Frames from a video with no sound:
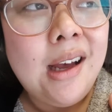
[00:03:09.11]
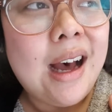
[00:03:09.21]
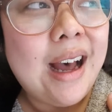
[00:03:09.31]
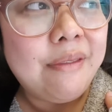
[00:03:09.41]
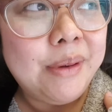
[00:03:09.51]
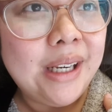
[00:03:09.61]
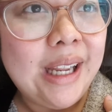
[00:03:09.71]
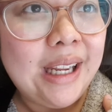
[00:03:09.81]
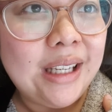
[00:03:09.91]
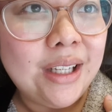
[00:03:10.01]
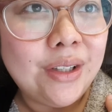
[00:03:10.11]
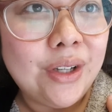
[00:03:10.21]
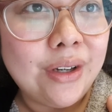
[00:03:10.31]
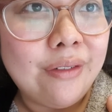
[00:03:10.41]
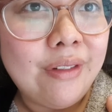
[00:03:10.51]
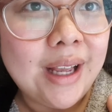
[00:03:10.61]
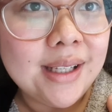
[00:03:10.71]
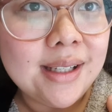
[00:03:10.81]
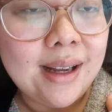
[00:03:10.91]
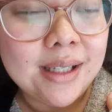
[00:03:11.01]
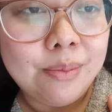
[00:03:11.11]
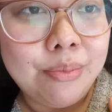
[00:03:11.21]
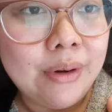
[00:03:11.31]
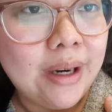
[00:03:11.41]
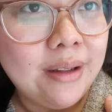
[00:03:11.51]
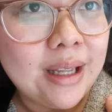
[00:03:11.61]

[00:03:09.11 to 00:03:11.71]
I have been eating a lot of like sliced bread.